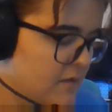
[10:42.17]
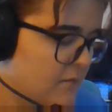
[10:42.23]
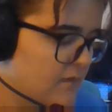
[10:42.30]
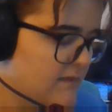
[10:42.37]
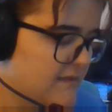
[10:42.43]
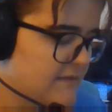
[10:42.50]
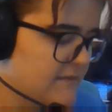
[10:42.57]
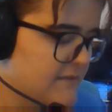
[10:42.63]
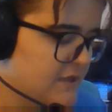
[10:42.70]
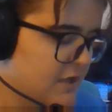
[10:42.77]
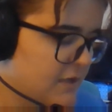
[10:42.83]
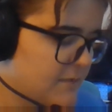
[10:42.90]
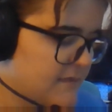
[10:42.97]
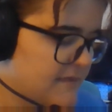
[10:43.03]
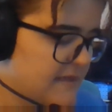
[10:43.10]
Once I reach
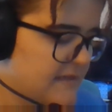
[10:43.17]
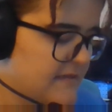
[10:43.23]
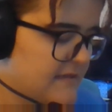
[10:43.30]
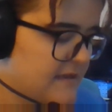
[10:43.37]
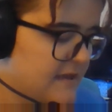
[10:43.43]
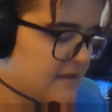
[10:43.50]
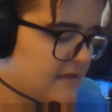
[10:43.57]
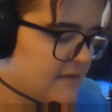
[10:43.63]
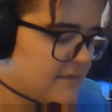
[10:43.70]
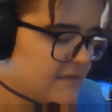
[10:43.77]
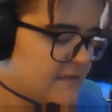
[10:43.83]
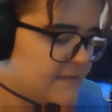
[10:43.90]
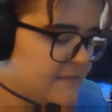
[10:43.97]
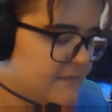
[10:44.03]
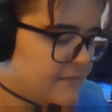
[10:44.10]
100%, that means
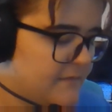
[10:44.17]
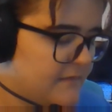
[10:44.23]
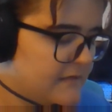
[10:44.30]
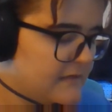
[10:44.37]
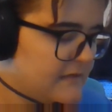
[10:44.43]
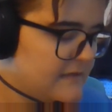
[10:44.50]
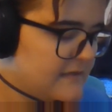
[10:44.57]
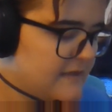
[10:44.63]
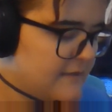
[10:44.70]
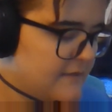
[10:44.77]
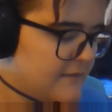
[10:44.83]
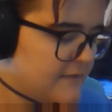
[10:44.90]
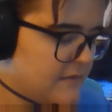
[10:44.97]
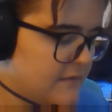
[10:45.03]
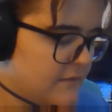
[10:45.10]
I'm completely south
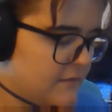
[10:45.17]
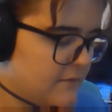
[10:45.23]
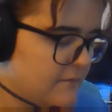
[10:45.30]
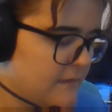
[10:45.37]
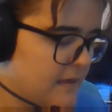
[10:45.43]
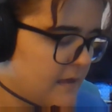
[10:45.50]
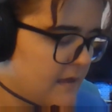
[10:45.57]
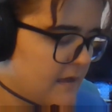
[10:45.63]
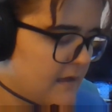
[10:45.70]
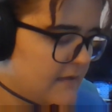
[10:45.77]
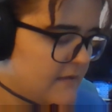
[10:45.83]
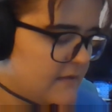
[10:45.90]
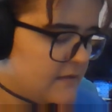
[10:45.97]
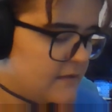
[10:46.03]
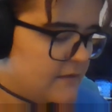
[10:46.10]
of the storm and can
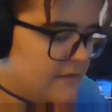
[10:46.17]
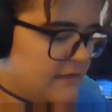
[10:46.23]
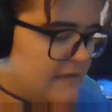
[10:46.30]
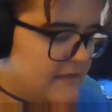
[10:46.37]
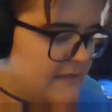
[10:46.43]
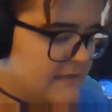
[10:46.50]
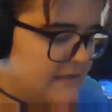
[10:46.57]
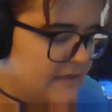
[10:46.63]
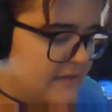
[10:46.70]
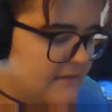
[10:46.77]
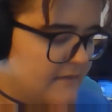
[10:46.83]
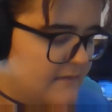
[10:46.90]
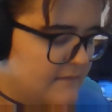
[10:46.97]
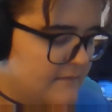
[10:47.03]
start going east again.